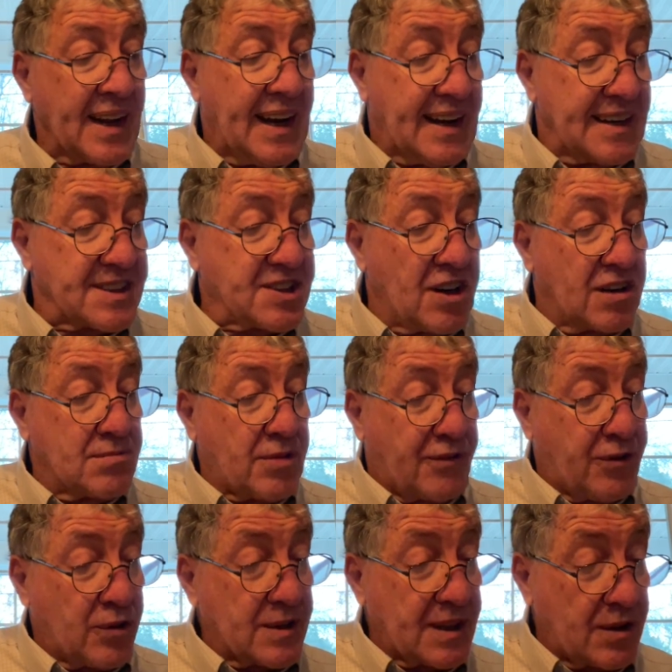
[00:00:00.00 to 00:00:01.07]
Our song
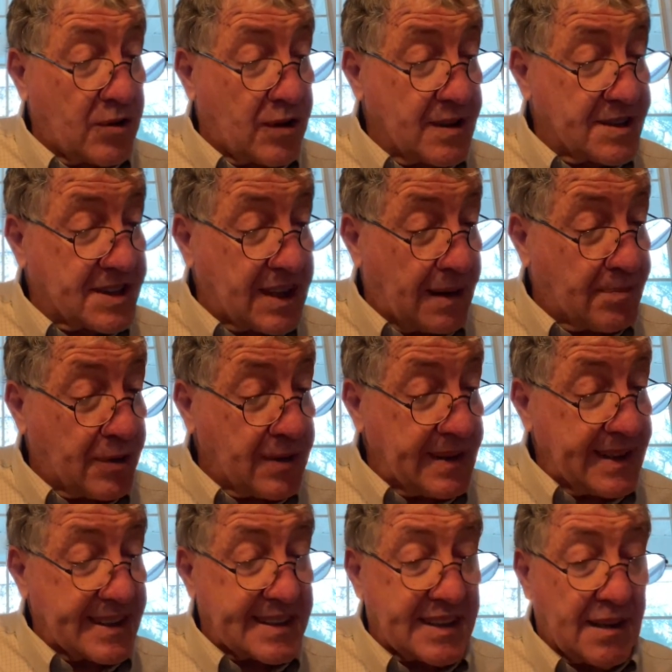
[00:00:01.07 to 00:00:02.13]
before the Lord's Supper
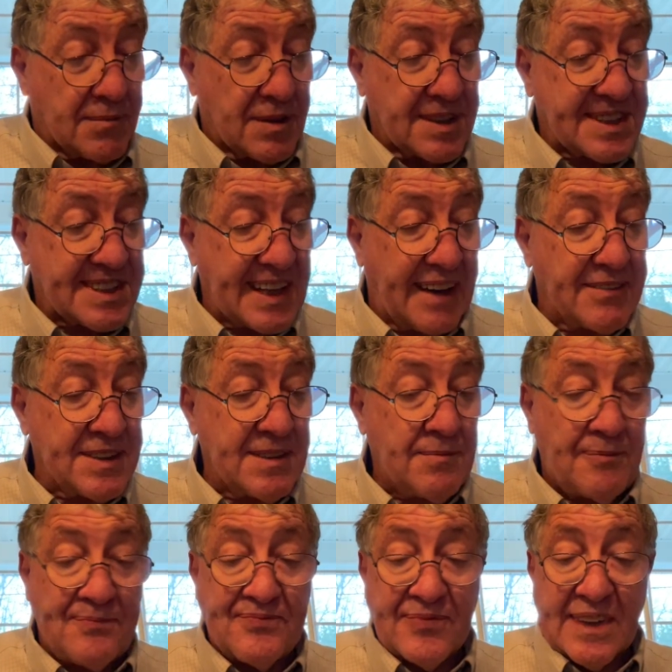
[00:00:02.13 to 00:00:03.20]
is number
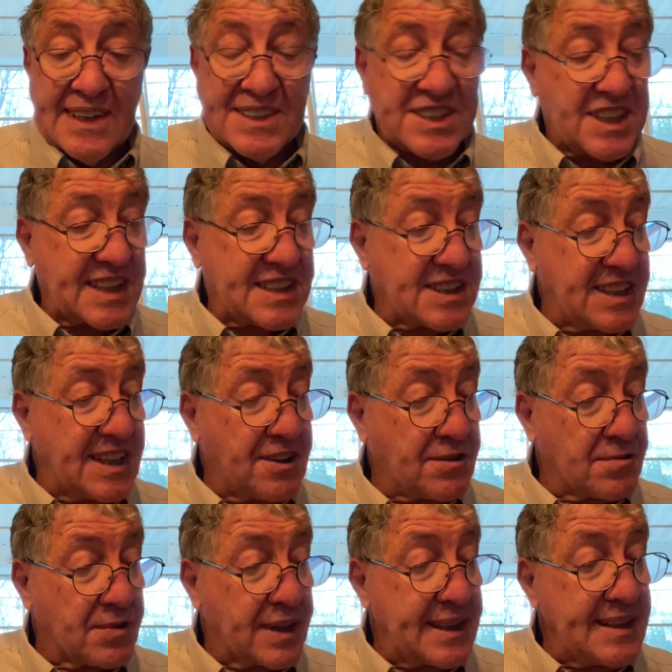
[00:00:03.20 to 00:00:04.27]

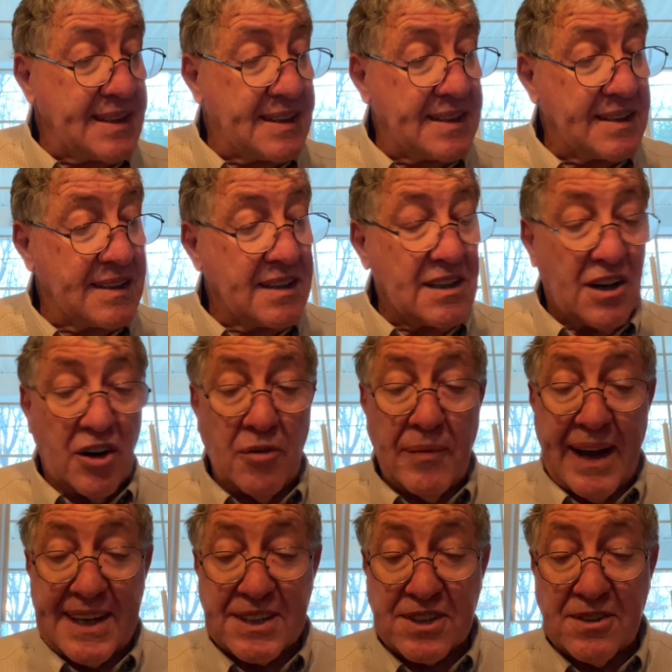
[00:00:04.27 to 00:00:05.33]
763. O
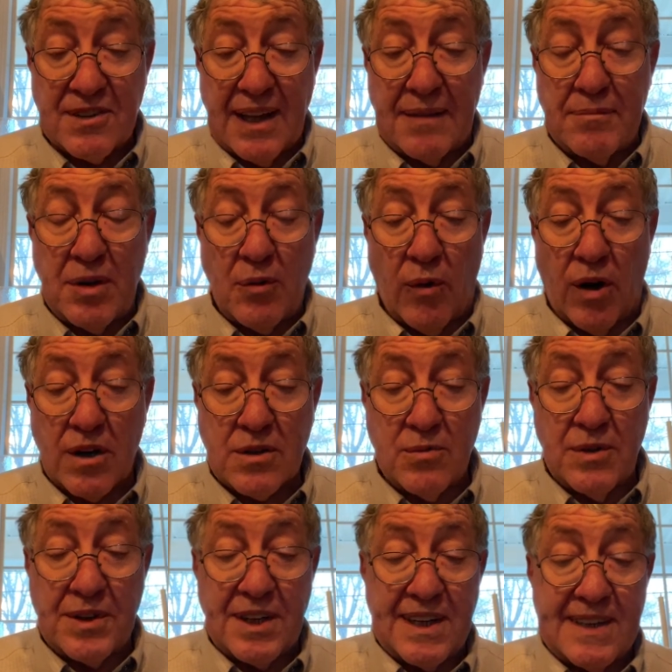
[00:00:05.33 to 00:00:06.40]
Master, let me walk
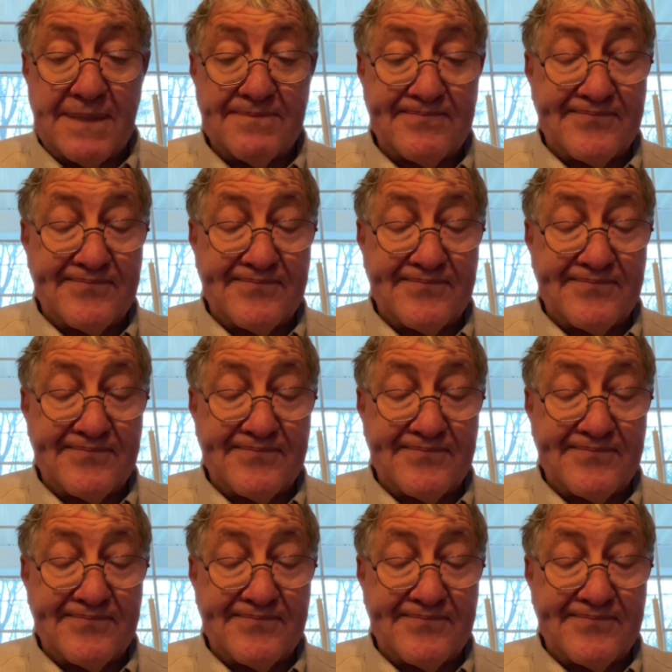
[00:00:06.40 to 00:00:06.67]
with thee.